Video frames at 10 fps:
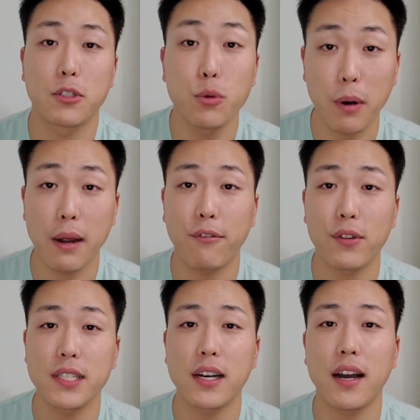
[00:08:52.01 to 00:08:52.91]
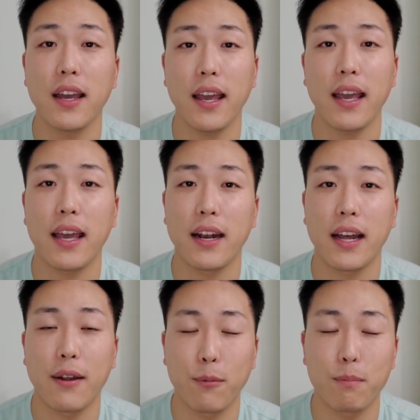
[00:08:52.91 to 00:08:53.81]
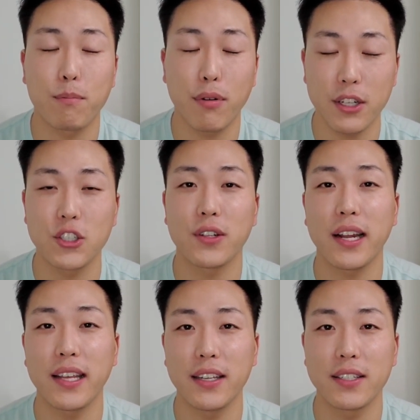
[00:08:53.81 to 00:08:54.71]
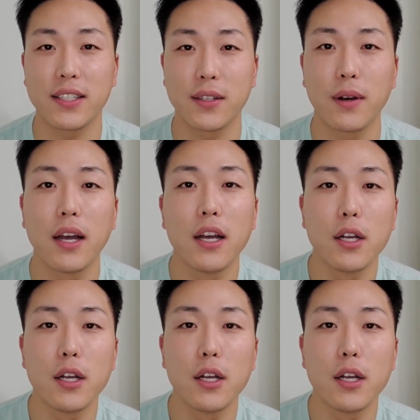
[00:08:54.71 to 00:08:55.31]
super happy for this guy, and I'm pretty sure that he is too.